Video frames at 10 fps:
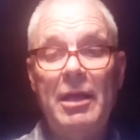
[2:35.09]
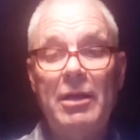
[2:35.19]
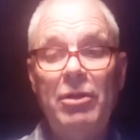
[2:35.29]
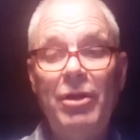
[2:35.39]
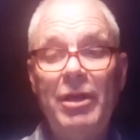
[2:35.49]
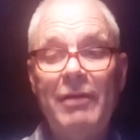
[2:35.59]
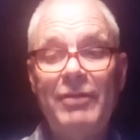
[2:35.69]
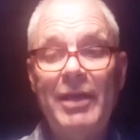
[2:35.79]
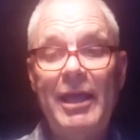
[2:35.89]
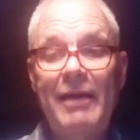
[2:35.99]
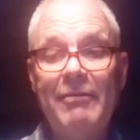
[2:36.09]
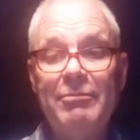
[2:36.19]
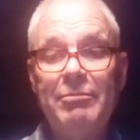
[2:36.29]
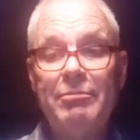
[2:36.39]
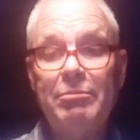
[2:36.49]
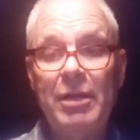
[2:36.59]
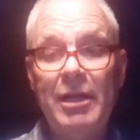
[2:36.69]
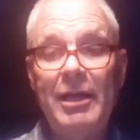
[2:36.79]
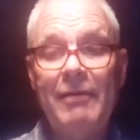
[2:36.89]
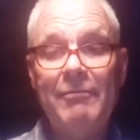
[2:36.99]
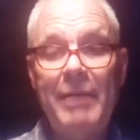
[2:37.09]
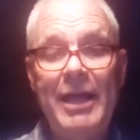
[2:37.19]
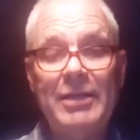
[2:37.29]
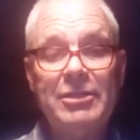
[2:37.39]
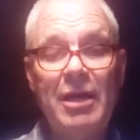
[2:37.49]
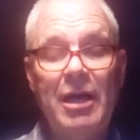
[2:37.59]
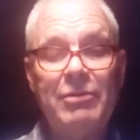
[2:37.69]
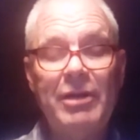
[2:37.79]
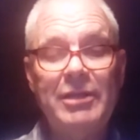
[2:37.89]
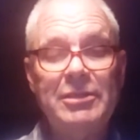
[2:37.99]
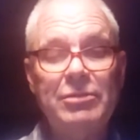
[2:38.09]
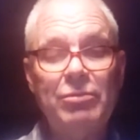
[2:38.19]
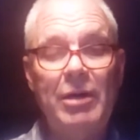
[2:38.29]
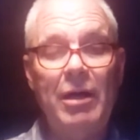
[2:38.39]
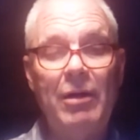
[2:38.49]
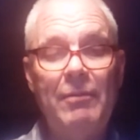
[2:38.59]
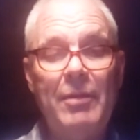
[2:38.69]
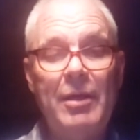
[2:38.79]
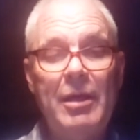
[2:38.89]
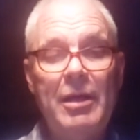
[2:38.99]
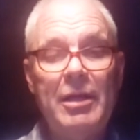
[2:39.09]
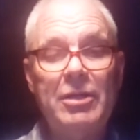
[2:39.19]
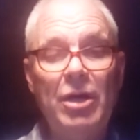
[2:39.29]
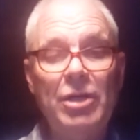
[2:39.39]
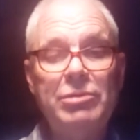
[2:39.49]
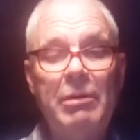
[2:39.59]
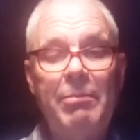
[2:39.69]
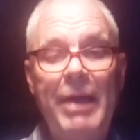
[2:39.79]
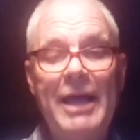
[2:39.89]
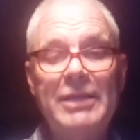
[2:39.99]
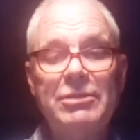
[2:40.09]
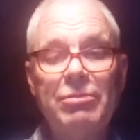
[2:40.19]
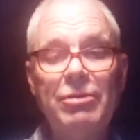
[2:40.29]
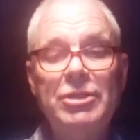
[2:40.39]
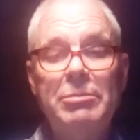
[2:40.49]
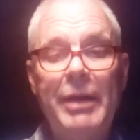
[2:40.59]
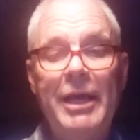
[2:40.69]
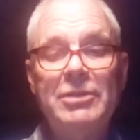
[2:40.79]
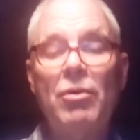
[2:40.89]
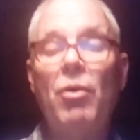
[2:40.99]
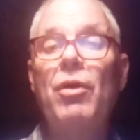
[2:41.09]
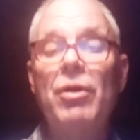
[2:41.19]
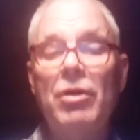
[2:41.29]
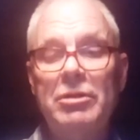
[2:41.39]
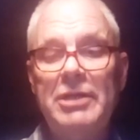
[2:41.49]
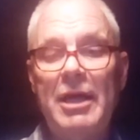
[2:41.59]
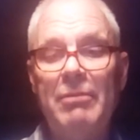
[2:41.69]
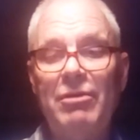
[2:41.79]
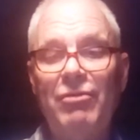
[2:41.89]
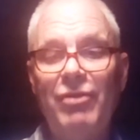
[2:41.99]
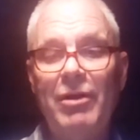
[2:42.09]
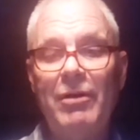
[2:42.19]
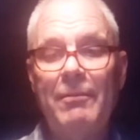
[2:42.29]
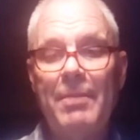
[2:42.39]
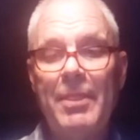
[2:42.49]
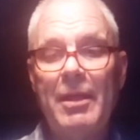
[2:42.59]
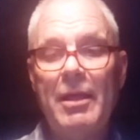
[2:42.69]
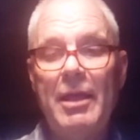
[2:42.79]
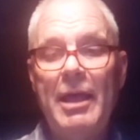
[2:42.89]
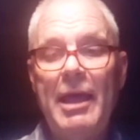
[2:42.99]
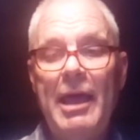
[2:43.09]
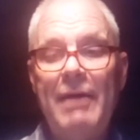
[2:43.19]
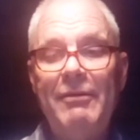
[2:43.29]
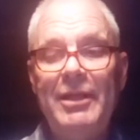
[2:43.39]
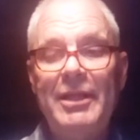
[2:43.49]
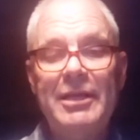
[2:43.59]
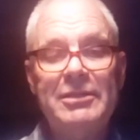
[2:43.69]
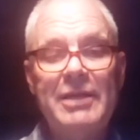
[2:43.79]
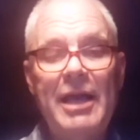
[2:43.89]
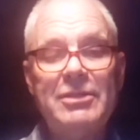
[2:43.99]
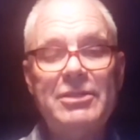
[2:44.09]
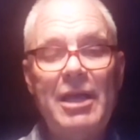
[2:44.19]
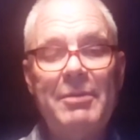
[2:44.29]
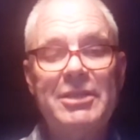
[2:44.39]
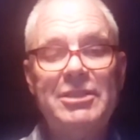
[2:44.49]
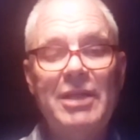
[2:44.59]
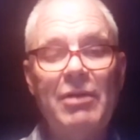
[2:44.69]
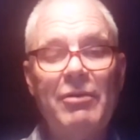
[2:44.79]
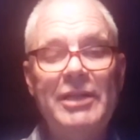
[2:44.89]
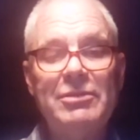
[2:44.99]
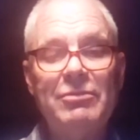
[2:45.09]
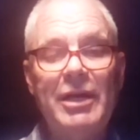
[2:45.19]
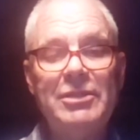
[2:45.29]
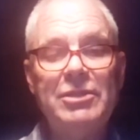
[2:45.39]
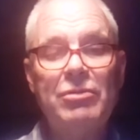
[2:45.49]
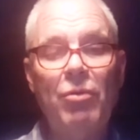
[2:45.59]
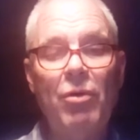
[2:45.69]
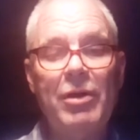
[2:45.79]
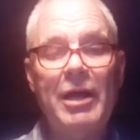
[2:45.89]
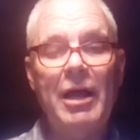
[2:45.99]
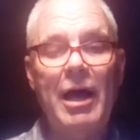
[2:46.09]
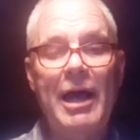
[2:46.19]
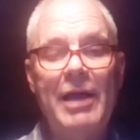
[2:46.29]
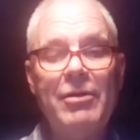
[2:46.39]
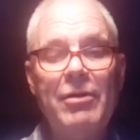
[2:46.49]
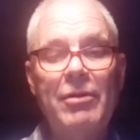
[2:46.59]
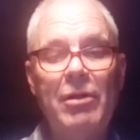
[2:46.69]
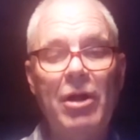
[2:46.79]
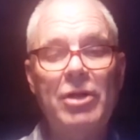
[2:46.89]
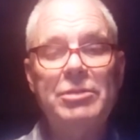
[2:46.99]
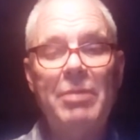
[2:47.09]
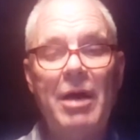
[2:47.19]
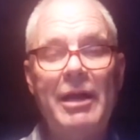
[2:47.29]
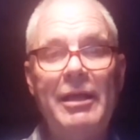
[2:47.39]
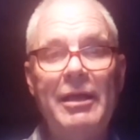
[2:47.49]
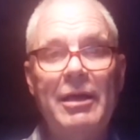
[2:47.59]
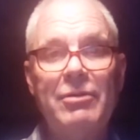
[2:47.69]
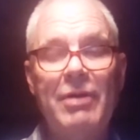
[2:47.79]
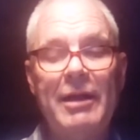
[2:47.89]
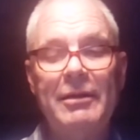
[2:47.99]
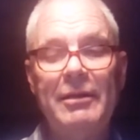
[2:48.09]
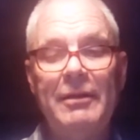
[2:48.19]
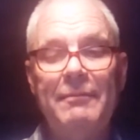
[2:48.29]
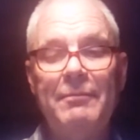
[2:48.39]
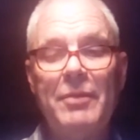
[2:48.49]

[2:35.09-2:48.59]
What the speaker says: including if they have plenty of mass contrast as well, that those would pass through space or Earth's atmosphere, having the exact same acceleration rates toward either large body attracting them.